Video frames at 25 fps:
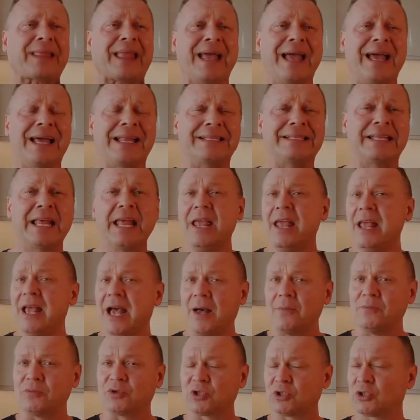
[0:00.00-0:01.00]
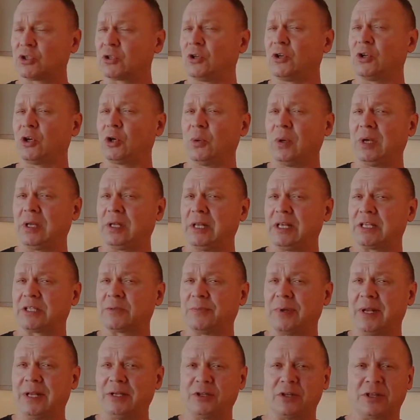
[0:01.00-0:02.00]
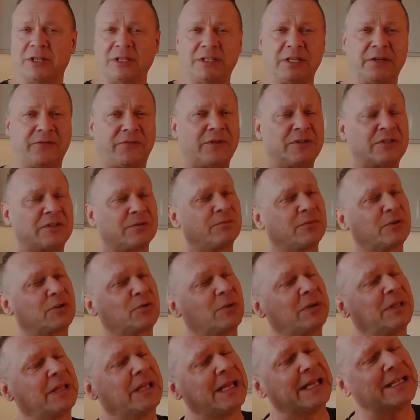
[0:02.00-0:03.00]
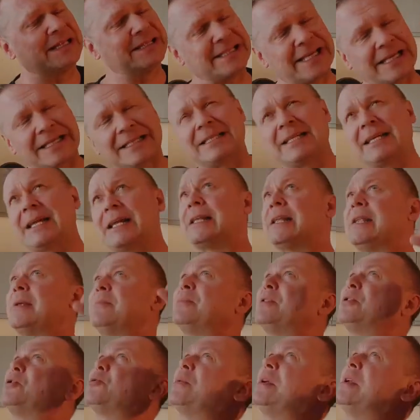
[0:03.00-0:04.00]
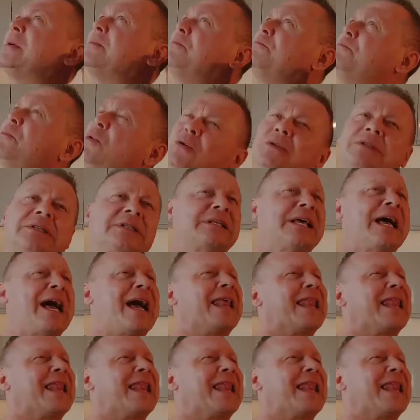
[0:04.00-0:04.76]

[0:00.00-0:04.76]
And I'm just going to quickly explain you the difference in between an Enzetti and in between a Musa.